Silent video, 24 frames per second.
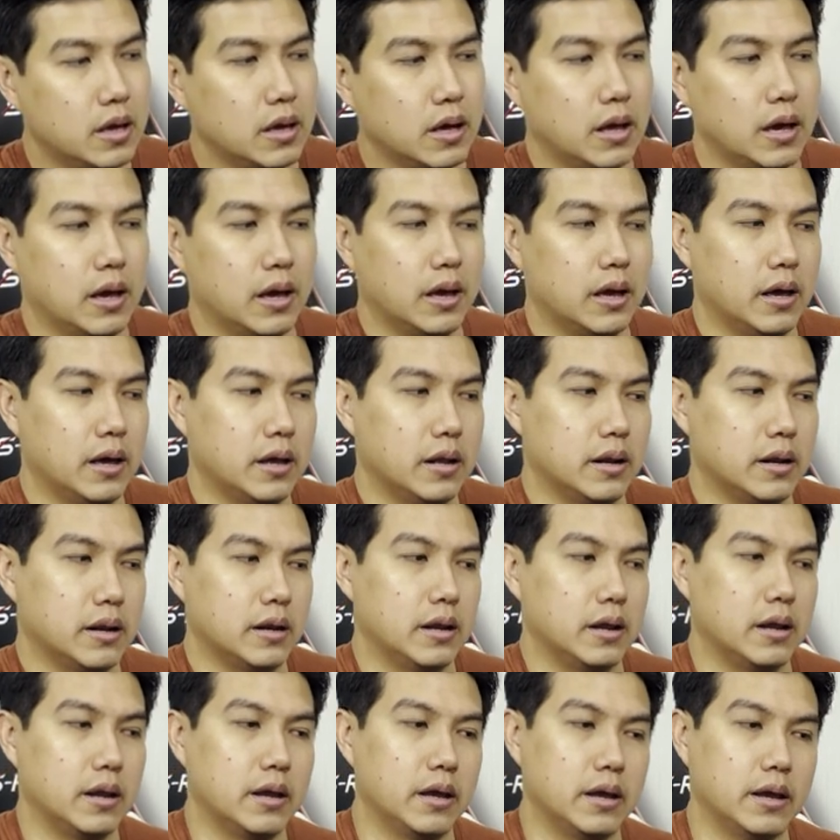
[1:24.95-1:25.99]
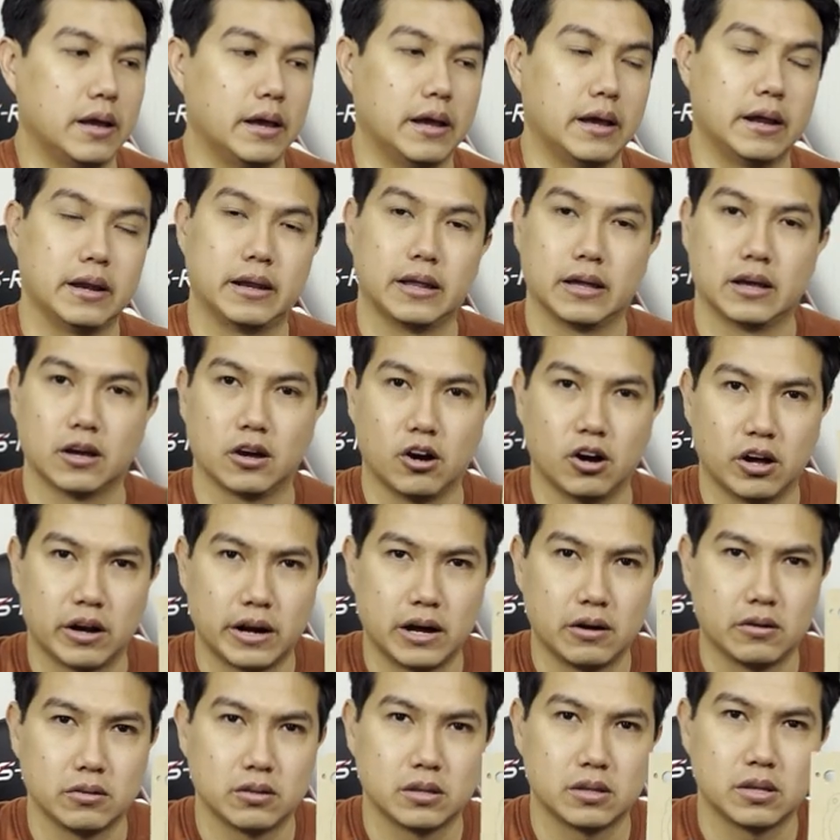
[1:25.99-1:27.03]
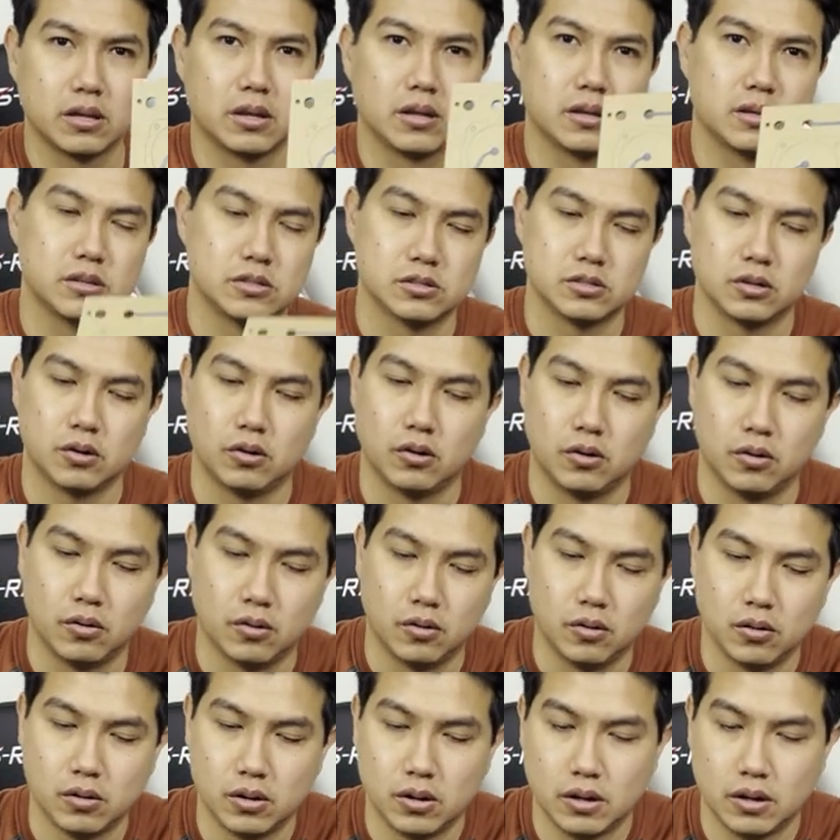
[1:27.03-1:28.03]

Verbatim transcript: and any cutout so